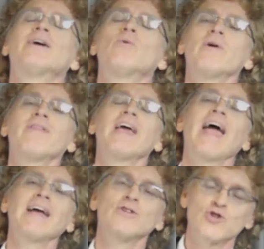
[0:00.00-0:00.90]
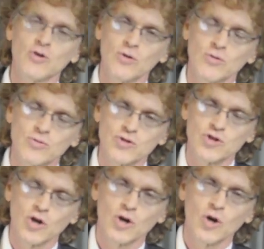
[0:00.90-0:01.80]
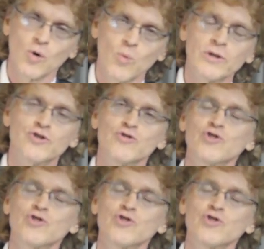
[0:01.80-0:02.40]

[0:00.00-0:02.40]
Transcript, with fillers: with the angels what you